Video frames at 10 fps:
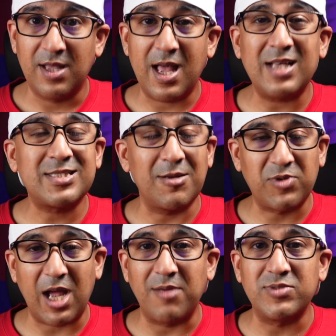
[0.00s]
as
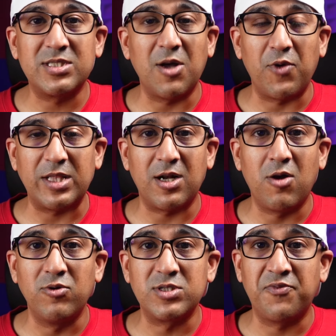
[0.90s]
sometimes the weather
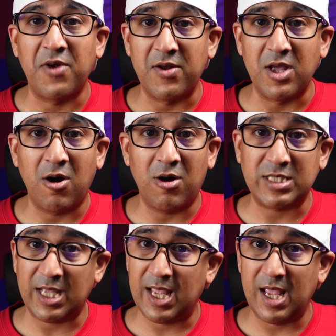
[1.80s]
goes very
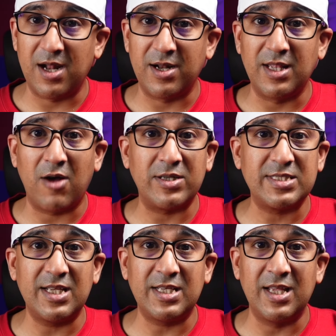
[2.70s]
hot here in our
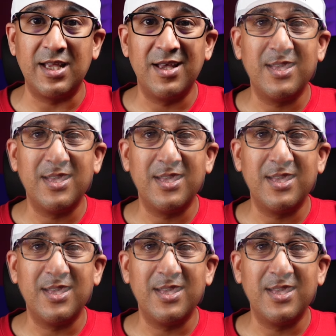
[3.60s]
city,